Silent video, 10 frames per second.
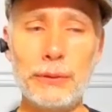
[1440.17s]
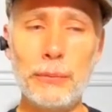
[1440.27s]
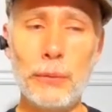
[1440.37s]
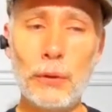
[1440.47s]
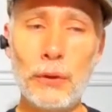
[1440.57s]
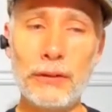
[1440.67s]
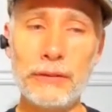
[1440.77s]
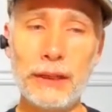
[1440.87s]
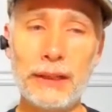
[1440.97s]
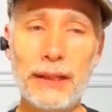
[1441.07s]
more of
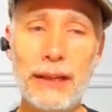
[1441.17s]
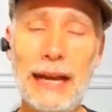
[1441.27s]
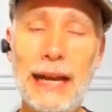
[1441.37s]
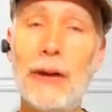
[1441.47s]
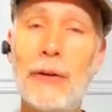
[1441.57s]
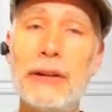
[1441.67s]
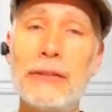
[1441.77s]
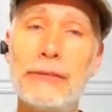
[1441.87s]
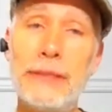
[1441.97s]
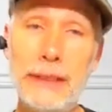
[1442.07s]
a how I
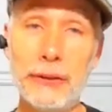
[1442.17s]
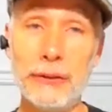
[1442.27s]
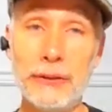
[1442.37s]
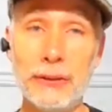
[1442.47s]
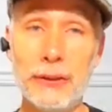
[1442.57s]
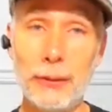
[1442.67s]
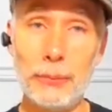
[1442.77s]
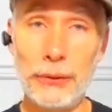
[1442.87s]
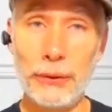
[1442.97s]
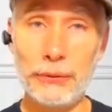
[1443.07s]
feel
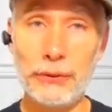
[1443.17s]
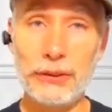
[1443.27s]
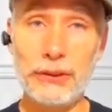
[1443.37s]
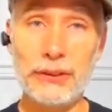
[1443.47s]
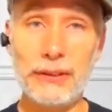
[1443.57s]
approach.